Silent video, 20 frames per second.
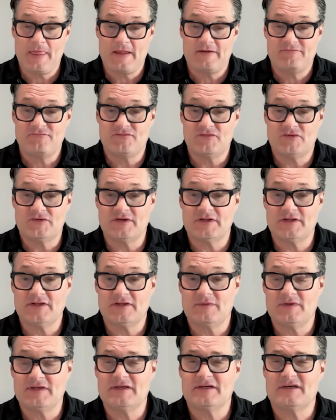for a
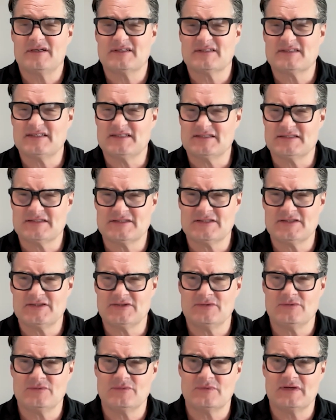UE artist
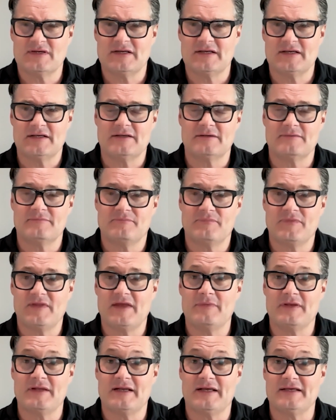to
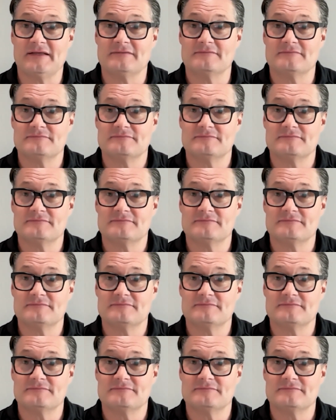emulate.